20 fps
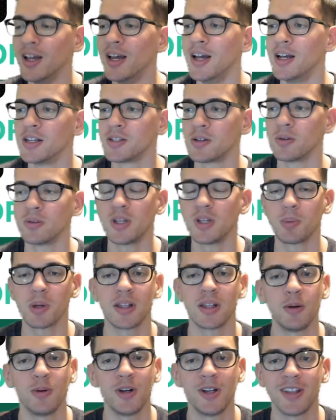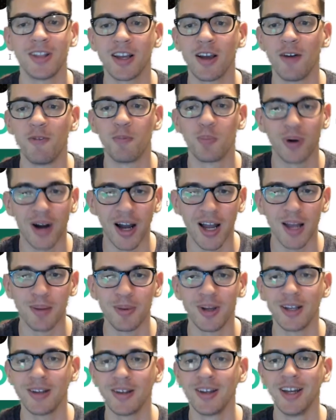So typically when you think of
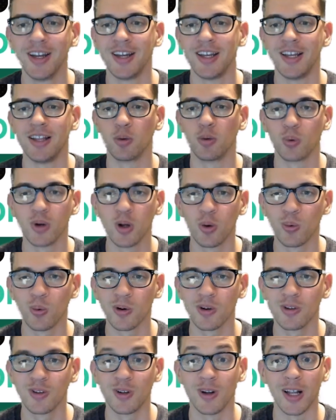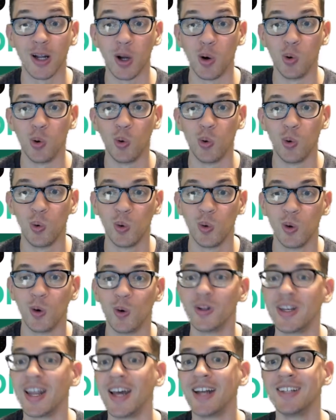bribing in the real world, you're like, oh no,
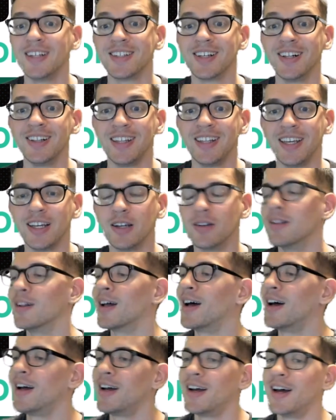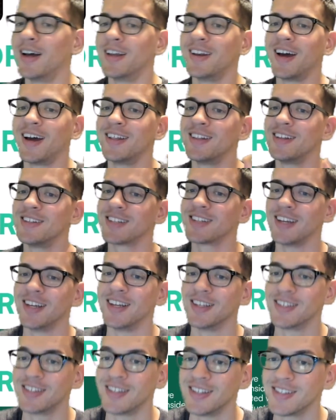that is illegal. Not in this
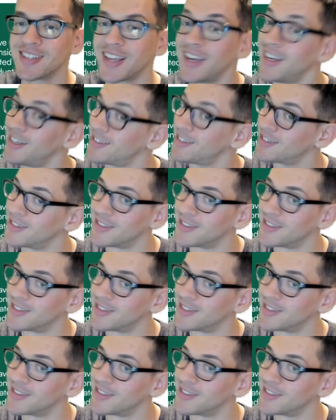case. This case, it's